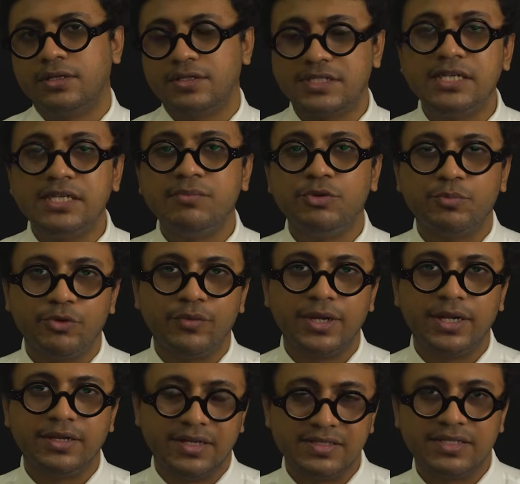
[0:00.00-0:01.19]
seem to
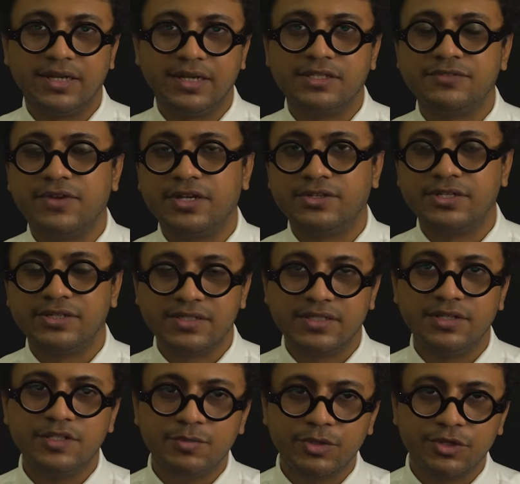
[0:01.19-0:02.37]
provide unsatisfactory
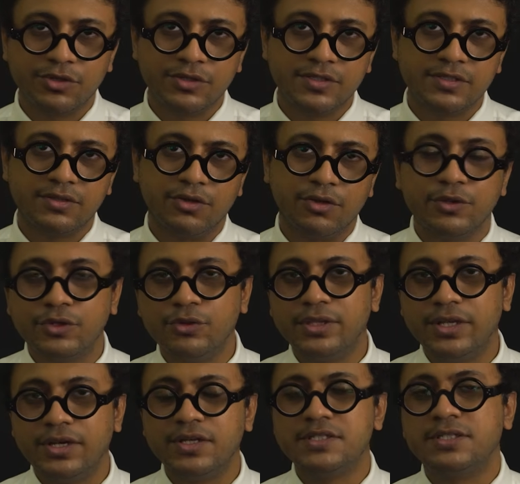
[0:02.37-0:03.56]
results, because although
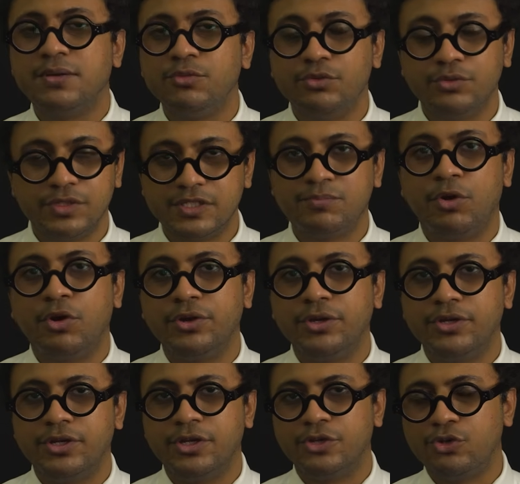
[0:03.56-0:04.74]
there are some who respond
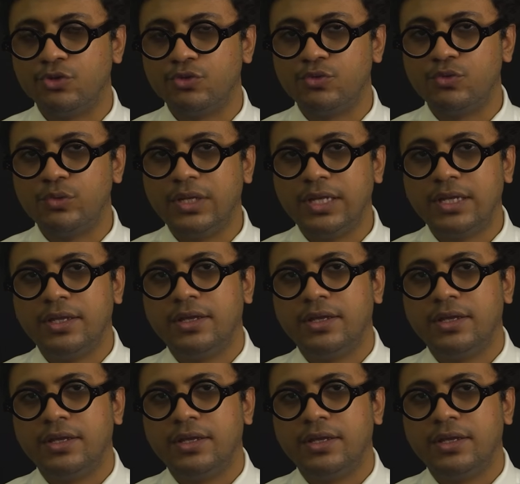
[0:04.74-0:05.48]
to